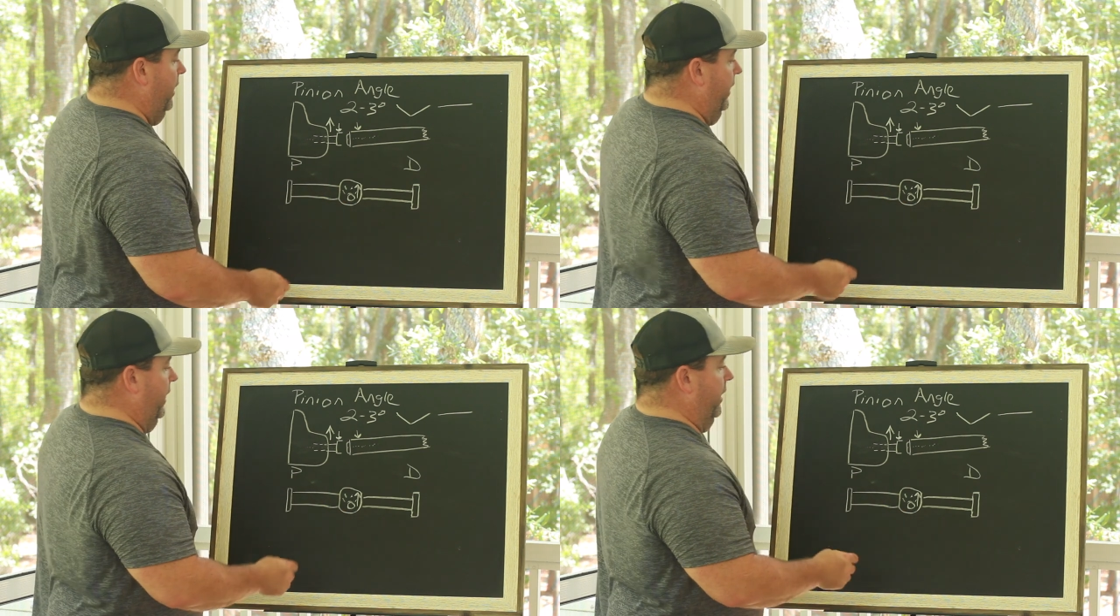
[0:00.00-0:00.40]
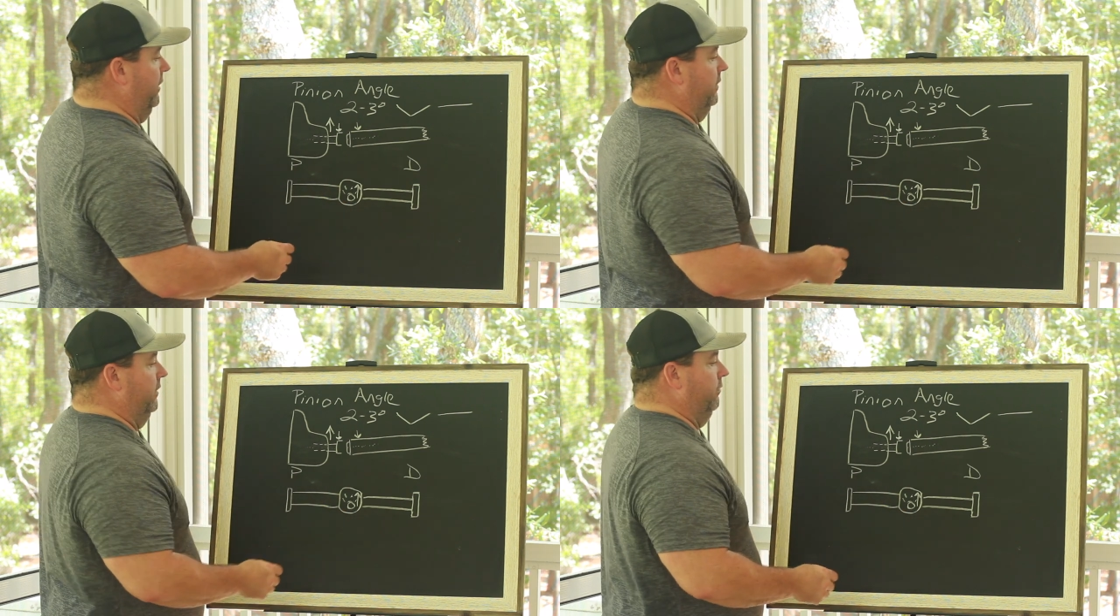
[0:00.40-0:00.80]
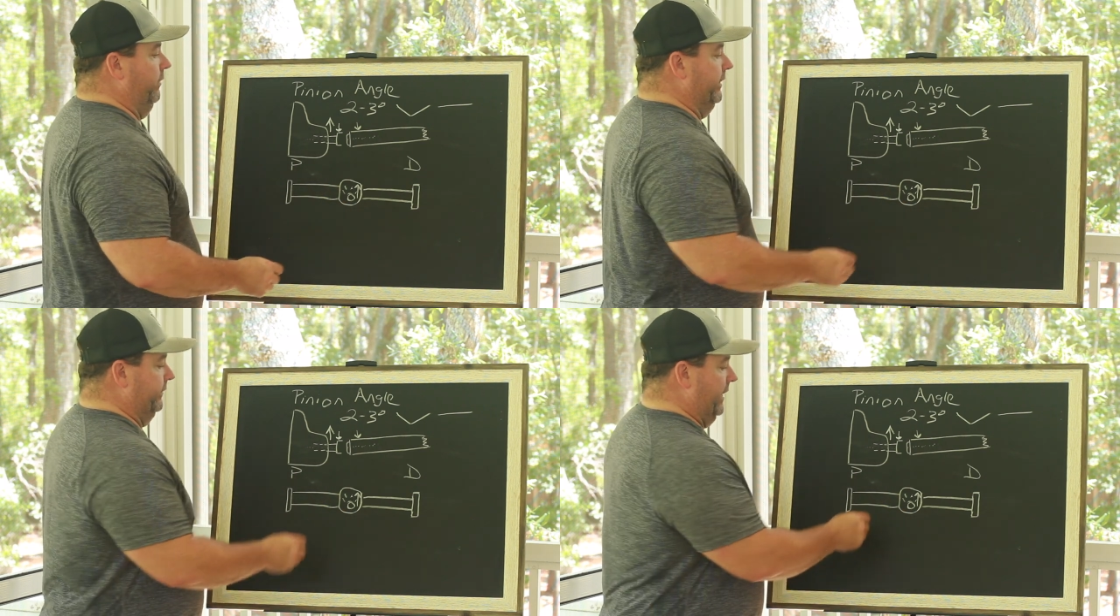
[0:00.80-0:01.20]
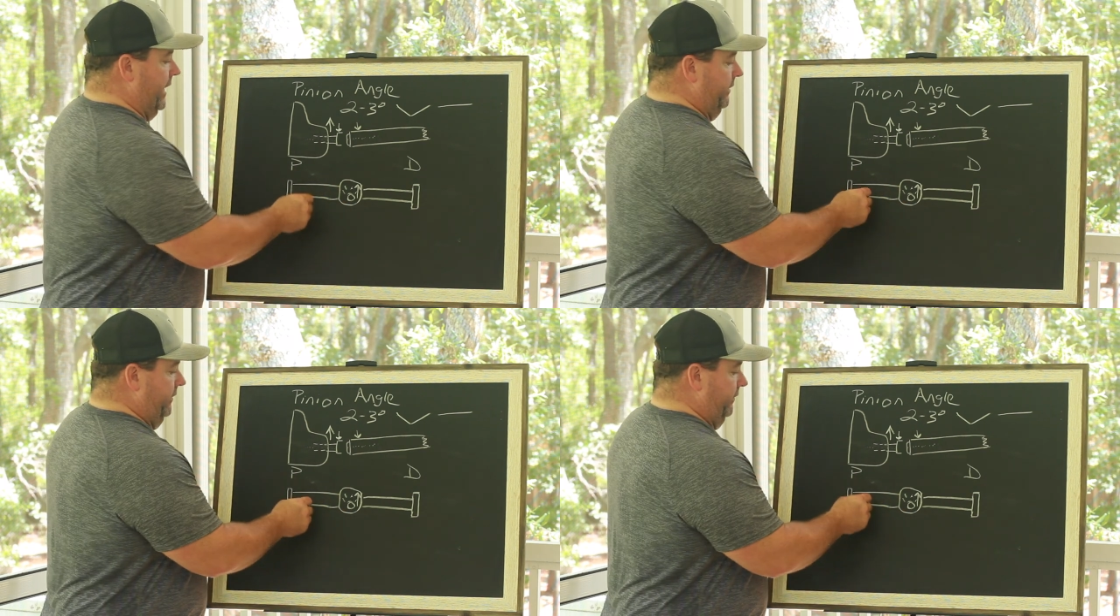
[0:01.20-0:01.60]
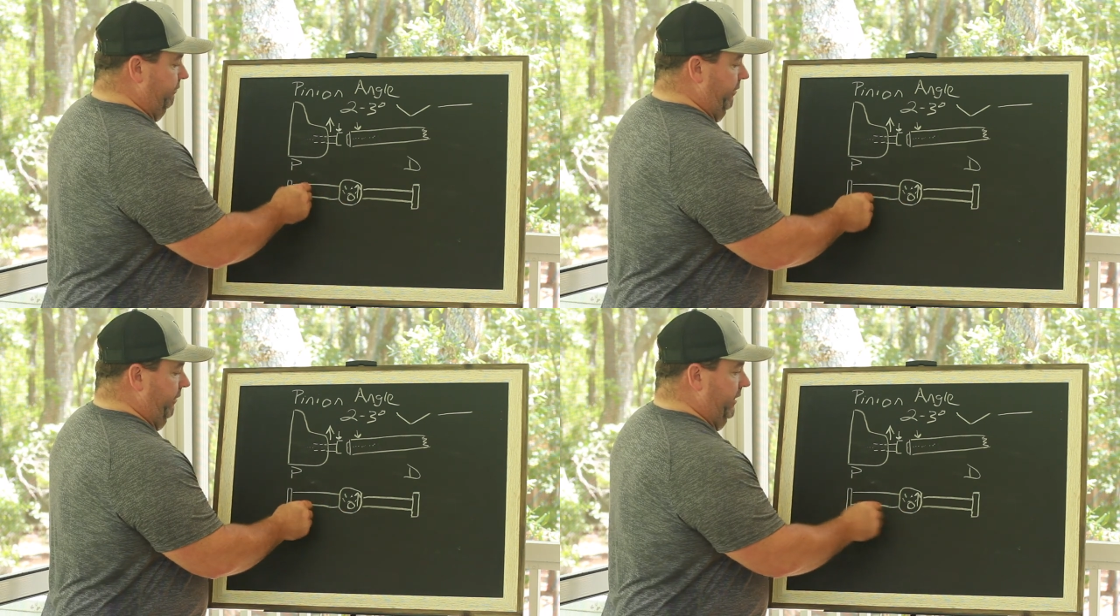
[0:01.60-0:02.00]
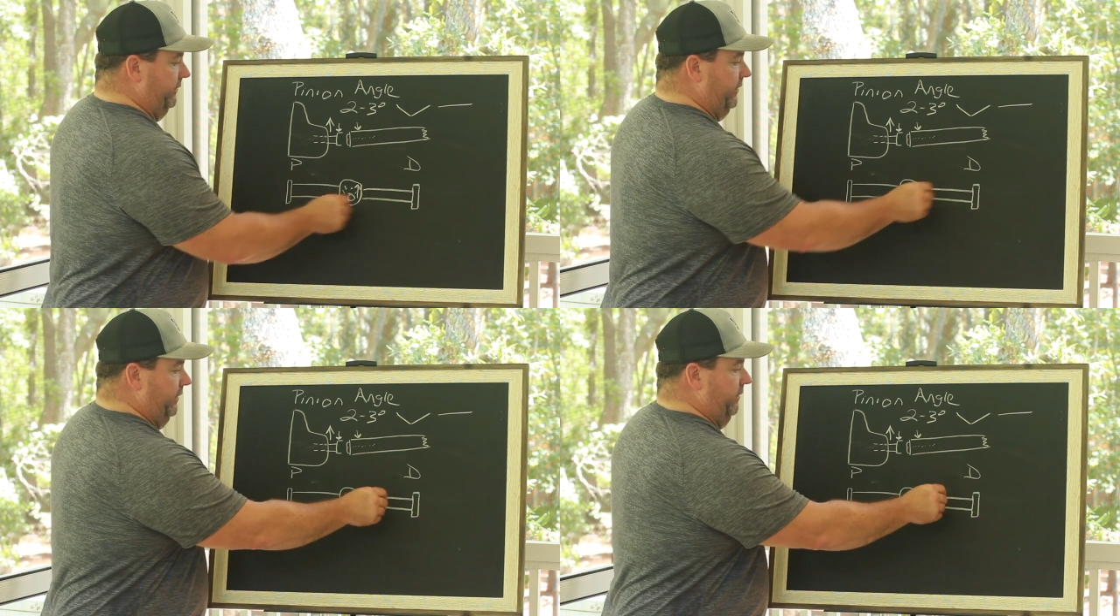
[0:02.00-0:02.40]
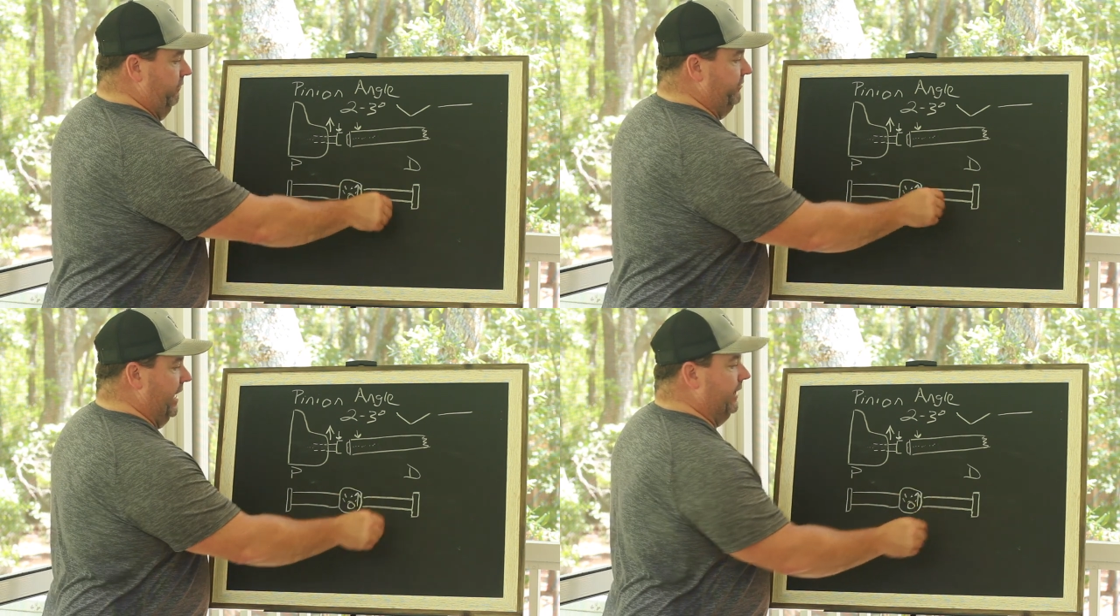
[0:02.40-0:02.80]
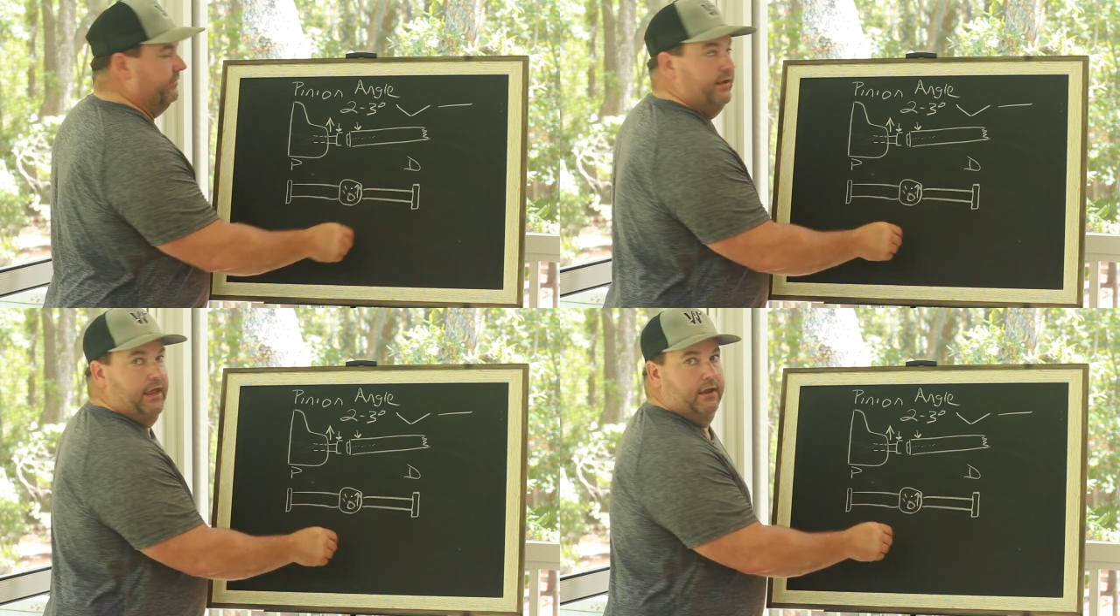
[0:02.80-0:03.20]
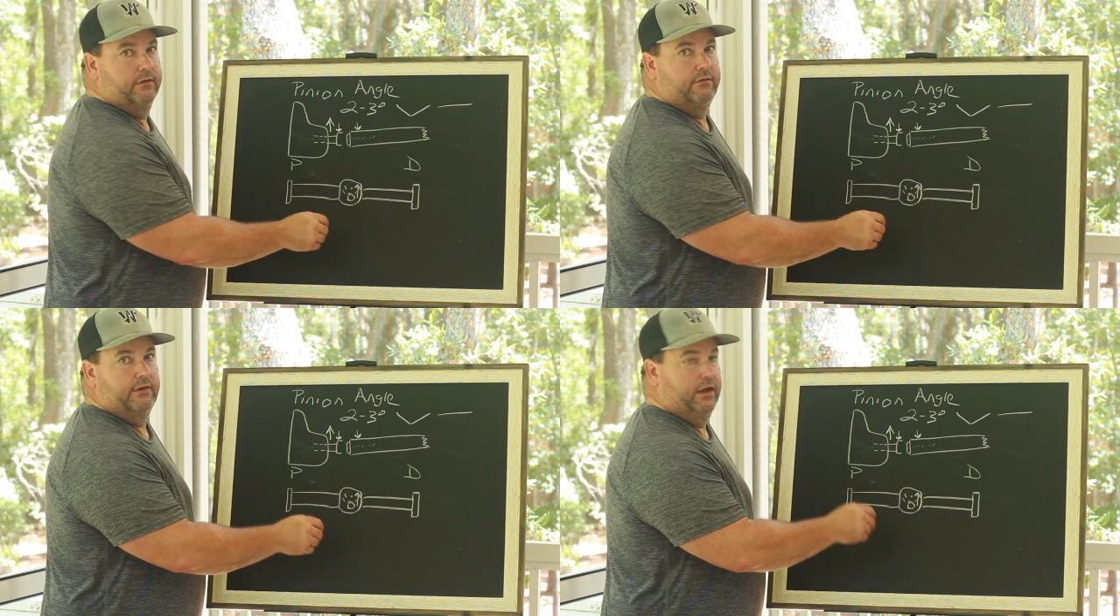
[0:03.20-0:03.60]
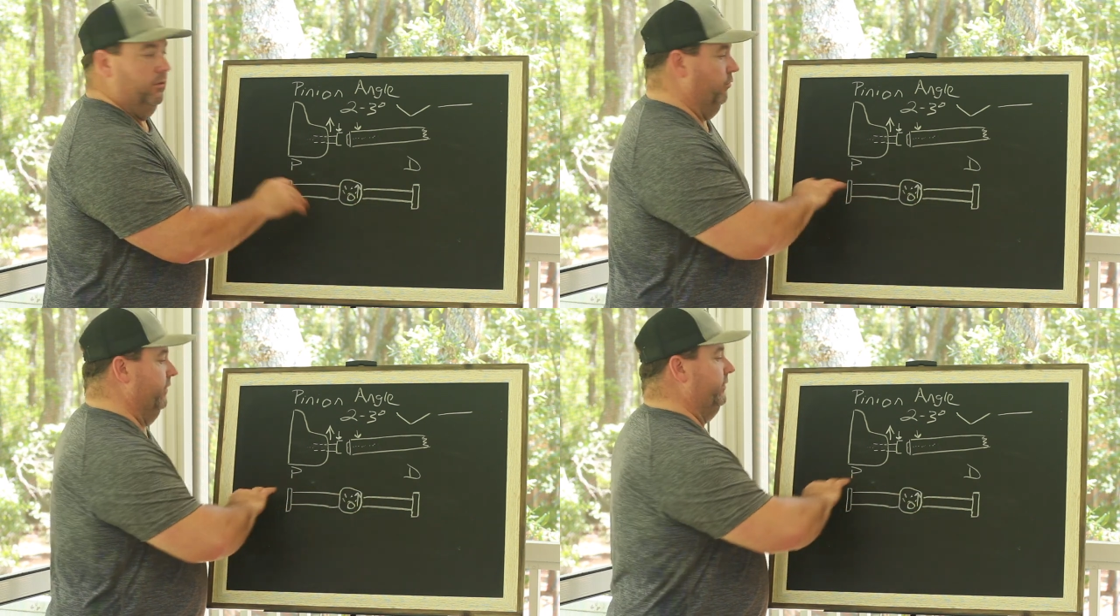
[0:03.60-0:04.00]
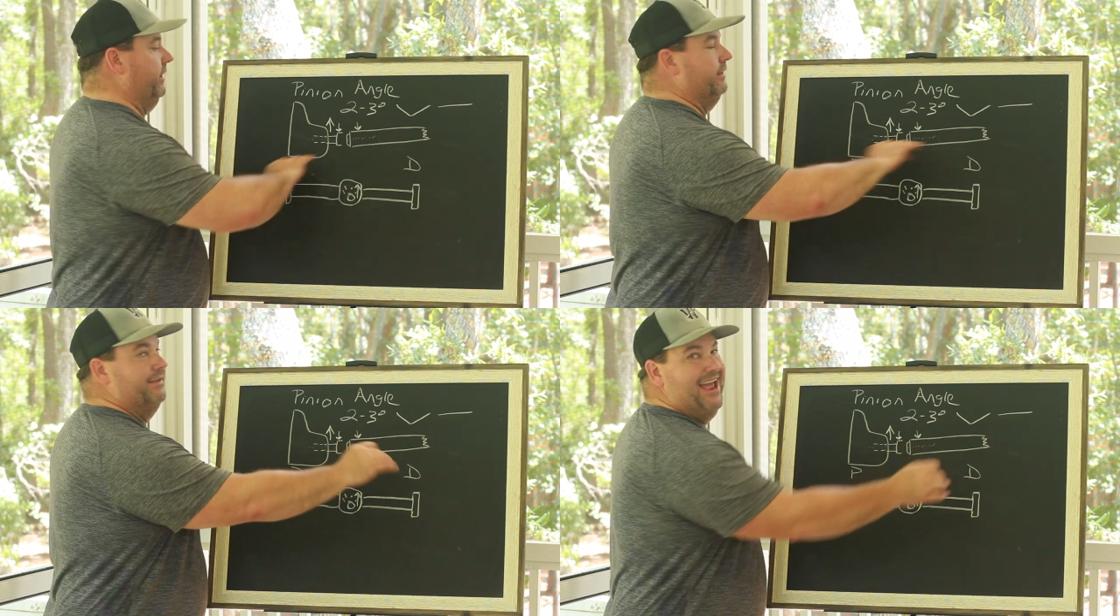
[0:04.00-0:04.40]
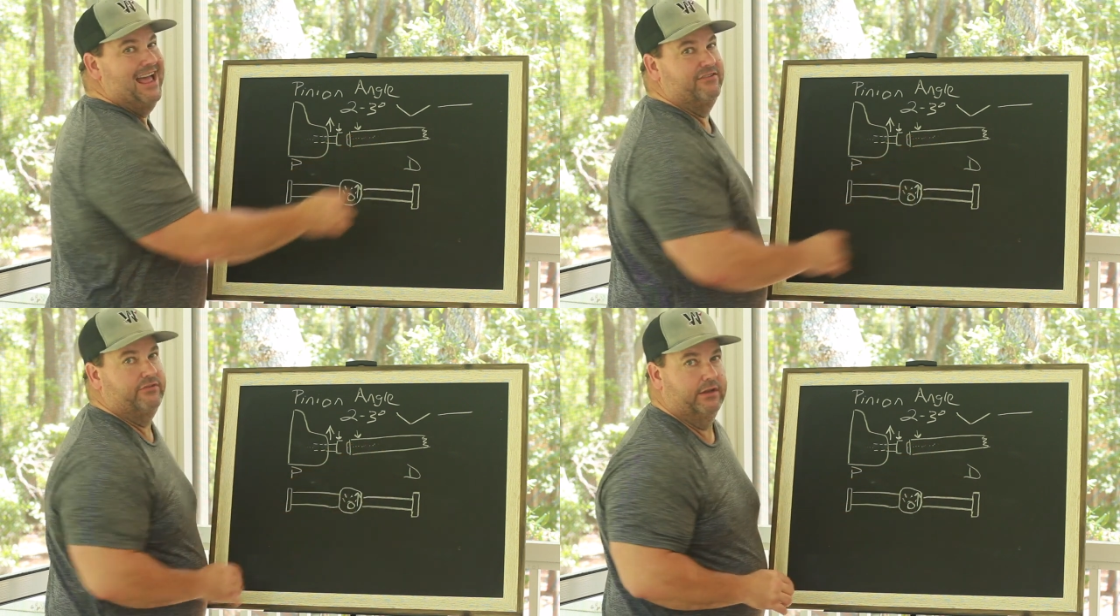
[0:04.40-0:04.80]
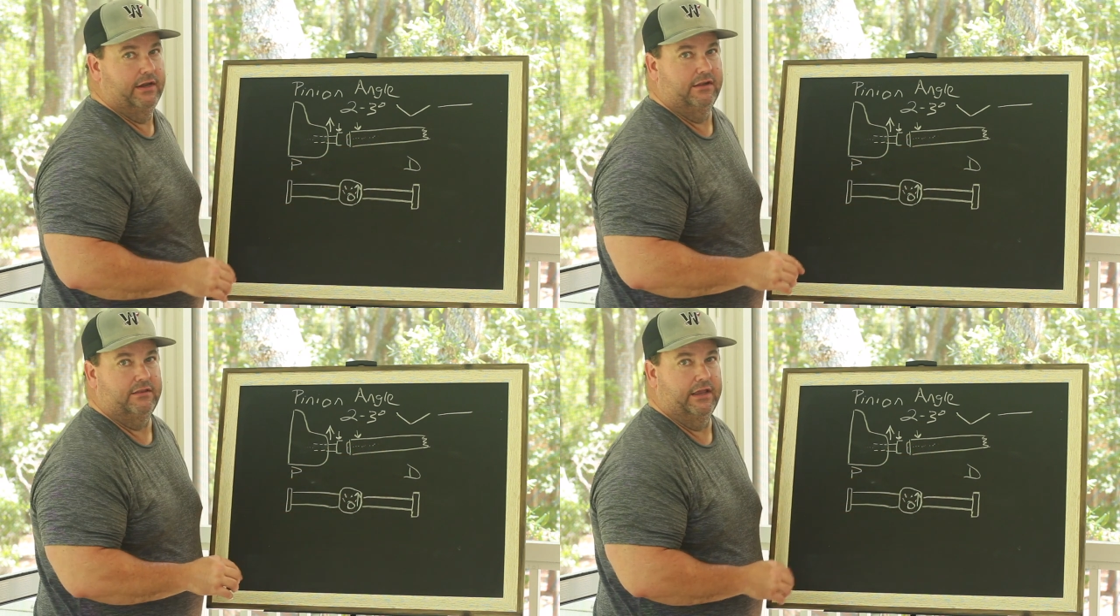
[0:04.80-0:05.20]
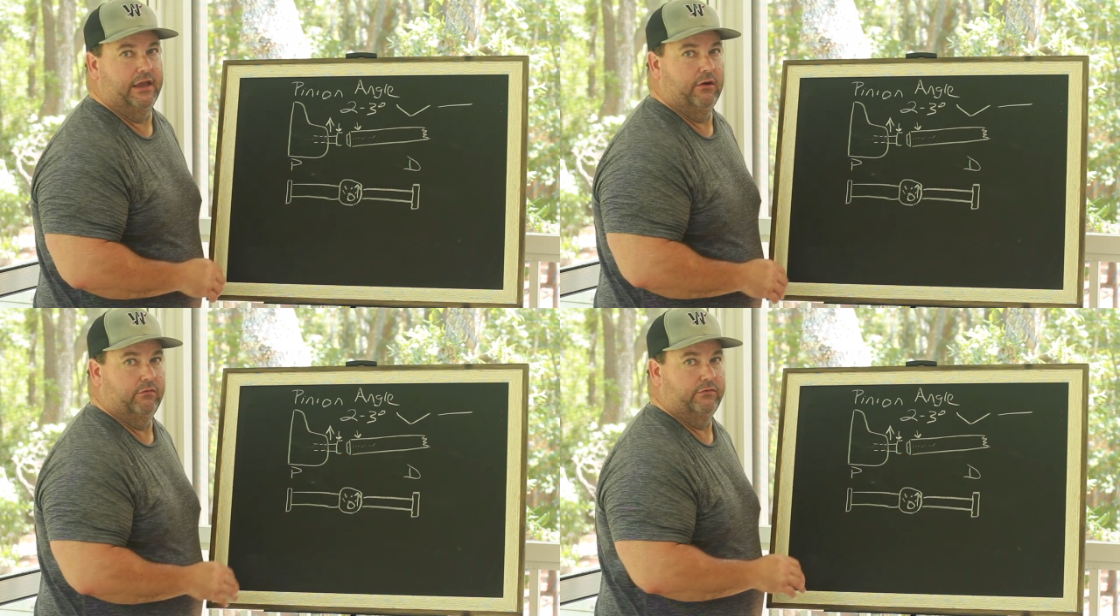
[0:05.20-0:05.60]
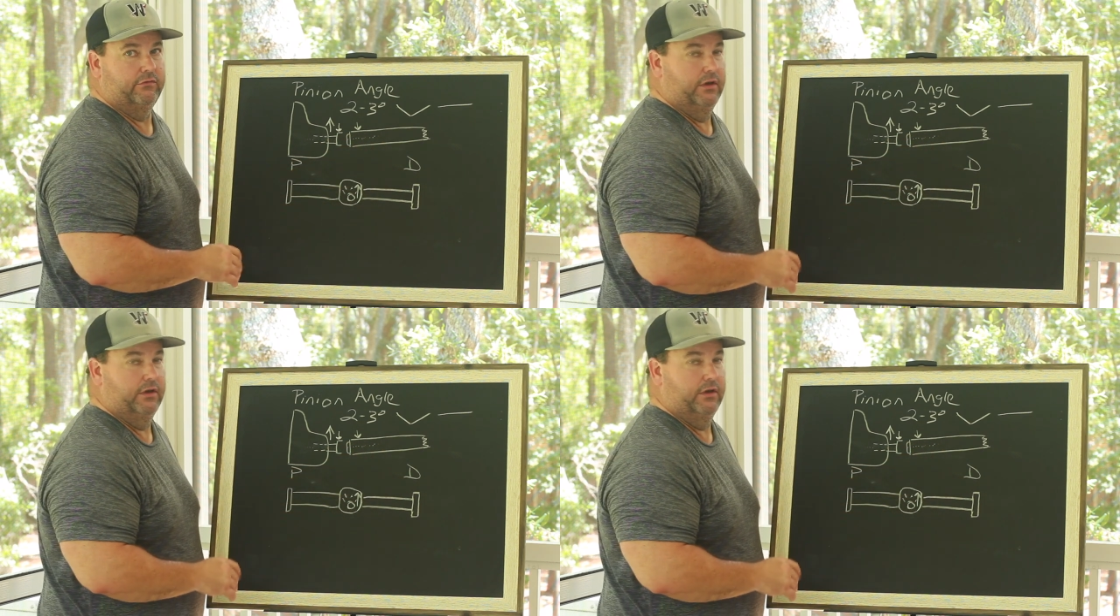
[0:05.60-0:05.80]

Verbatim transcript: and we just had this rear end sitting on jack stands, and it wasn't attached to anything else.